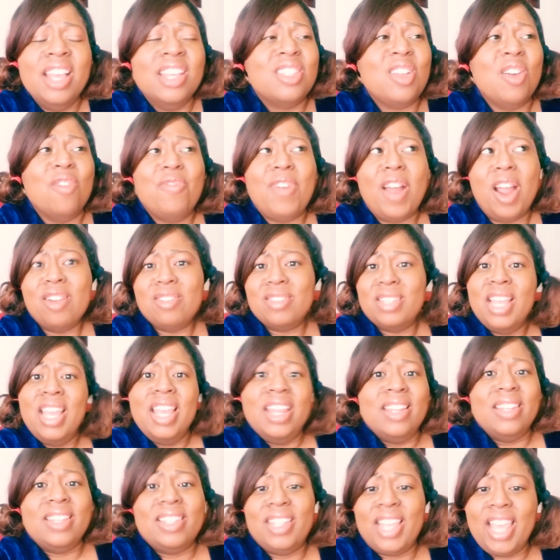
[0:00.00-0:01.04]
So first,
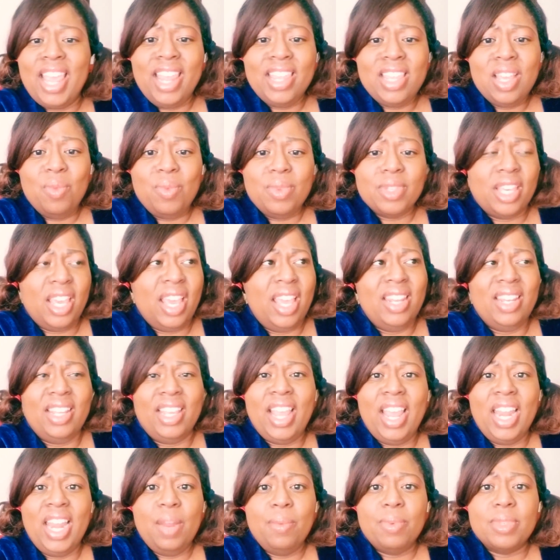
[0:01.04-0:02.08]

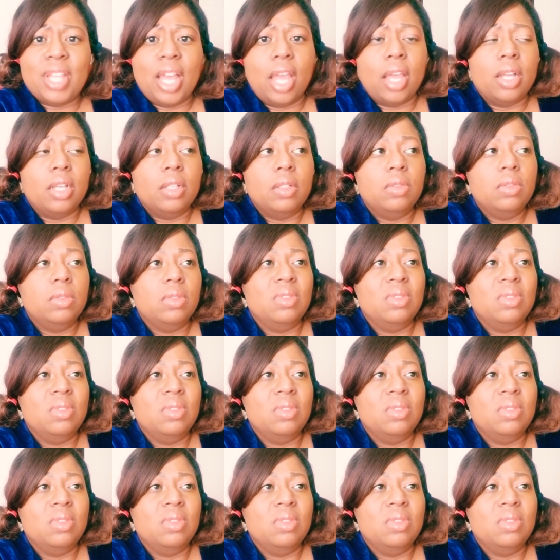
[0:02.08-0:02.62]
Candy was like,